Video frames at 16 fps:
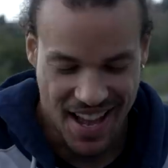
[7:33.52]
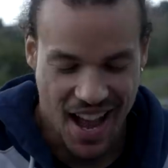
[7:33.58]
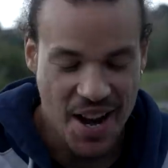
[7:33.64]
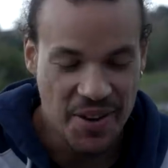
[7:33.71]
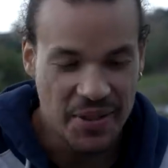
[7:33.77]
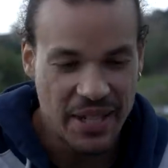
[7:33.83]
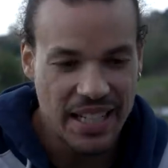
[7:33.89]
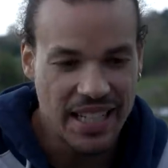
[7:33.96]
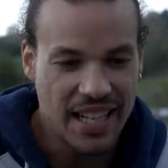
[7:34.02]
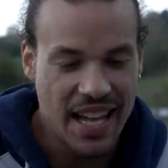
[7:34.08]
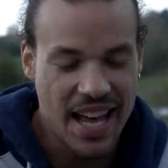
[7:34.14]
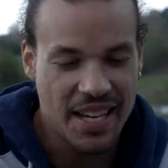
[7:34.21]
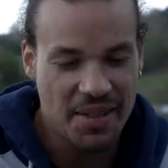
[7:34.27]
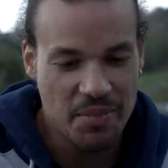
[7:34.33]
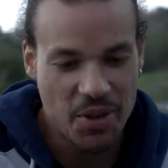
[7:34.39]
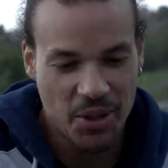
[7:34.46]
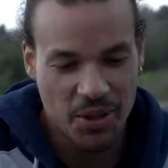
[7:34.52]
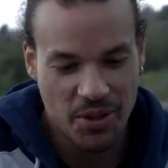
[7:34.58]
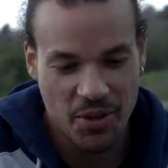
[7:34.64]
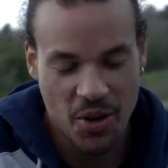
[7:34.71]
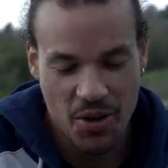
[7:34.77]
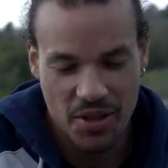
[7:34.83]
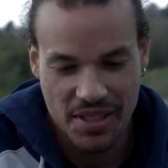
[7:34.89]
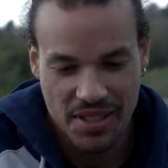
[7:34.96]
I really like
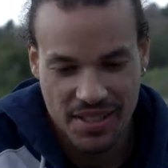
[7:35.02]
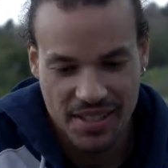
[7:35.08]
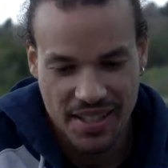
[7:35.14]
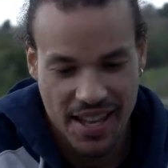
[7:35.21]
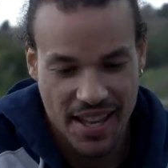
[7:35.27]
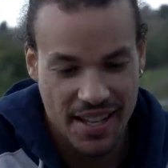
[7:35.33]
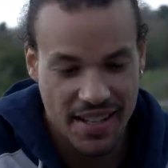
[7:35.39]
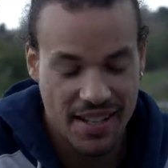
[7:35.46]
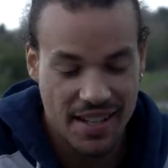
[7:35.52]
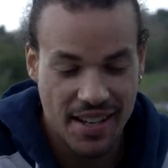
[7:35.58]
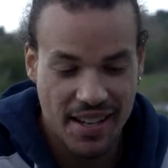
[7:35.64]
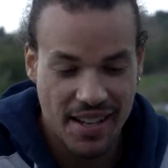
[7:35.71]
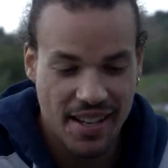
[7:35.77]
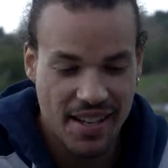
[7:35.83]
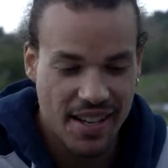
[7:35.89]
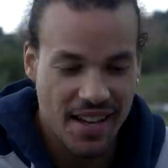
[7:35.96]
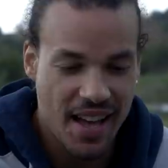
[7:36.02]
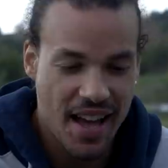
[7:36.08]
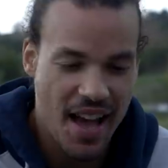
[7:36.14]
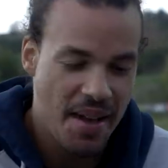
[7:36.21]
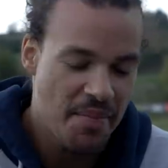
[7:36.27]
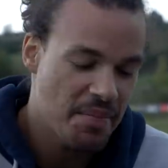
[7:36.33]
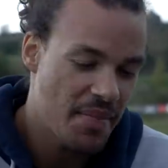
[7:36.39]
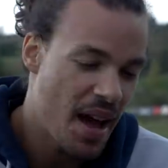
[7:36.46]
motocross, and uh,
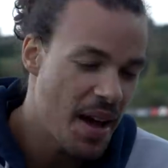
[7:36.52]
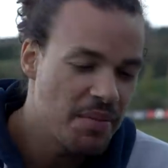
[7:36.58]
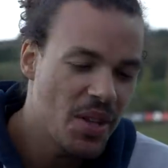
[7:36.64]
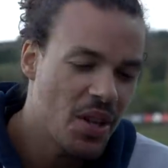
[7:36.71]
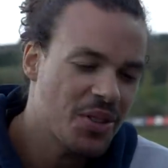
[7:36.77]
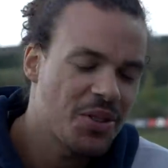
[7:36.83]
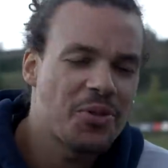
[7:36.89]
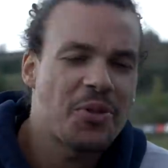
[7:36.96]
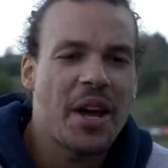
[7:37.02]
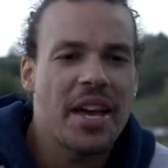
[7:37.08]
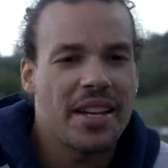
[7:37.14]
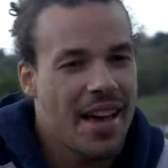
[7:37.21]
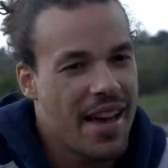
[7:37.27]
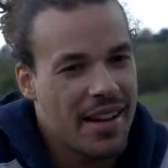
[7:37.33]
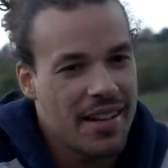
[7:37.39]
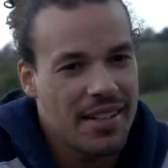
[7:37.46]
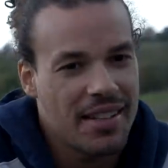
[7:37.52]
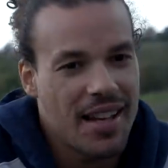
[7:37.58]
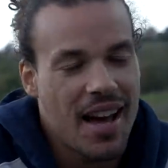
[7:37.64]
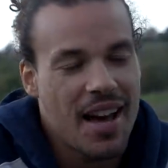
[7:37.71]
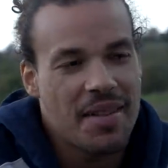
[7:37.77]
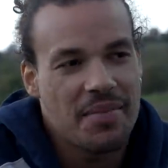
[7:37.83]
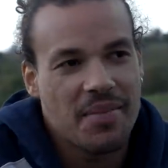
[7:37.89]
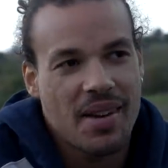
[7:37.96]
I'm I'm not great at it.
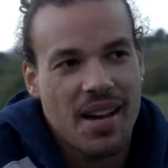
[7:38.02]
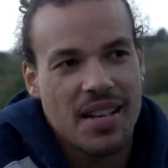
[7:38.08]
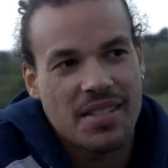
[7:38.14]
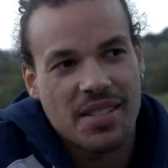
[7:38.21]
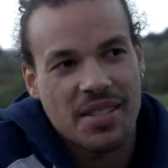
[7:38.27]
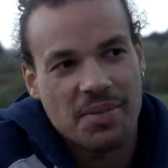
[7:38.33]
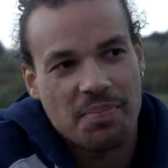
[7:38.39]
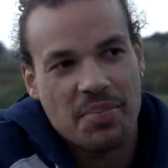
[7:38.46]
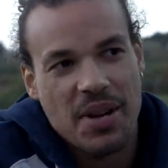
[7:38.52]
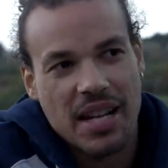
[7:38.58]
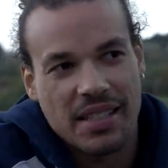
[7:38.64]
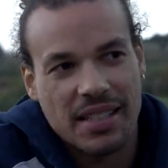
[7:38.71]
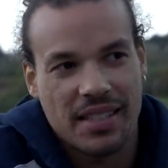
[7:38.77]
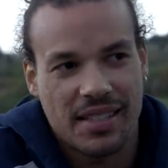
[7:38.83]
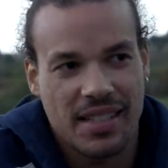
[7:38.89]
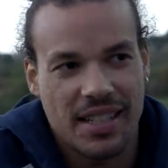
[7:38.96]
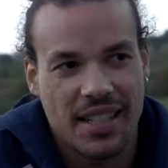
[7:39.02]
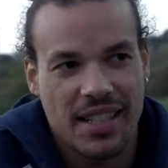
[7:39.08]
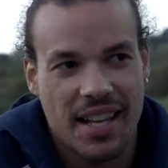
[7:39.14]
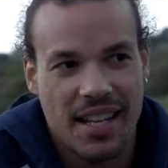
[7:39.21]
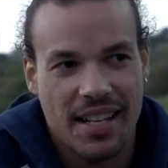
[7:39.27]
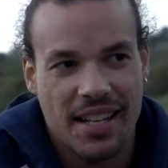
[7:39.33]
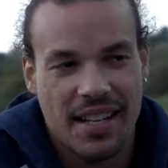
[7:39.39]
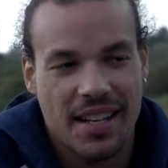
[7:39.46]
I'm I just practice it,
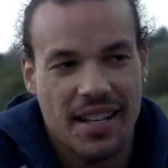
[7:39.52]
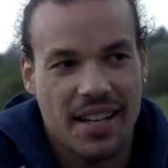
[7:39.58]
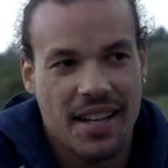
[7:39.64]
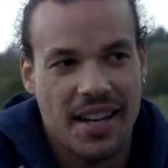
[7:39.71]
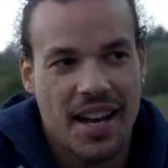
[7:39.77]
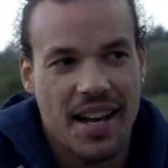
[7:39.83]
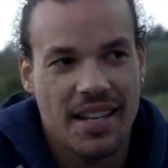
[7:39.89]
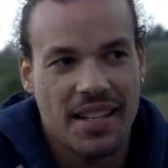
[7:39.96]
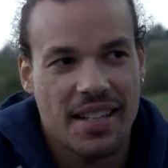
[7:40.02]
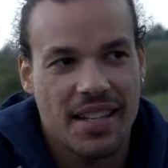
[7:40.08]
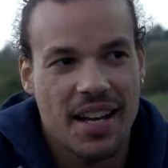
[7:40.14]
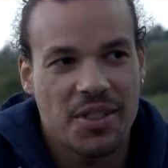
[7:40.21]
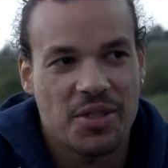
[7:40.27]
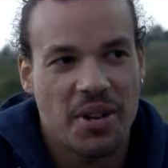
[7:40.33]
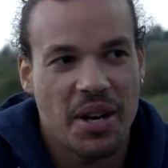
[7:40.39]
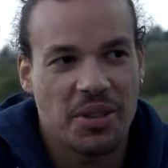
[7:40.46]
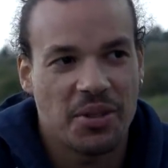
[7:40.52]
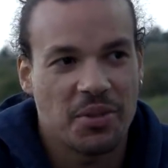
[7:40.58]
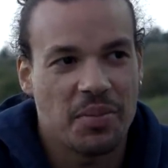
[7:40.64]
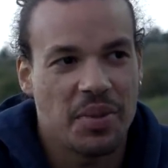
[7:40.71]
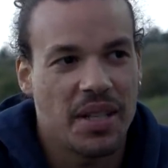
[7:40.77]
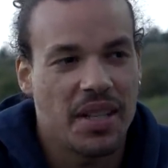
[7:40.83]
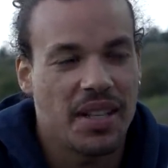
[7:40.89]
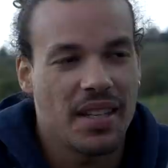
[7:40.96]
and uh, I I try to
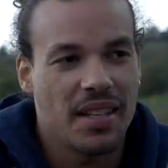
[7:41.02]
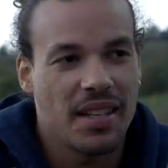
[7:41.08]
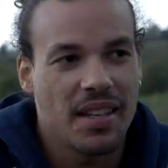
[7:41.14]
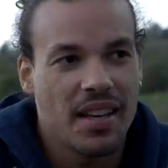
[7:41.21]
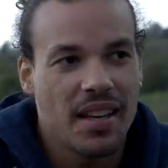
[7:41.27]
be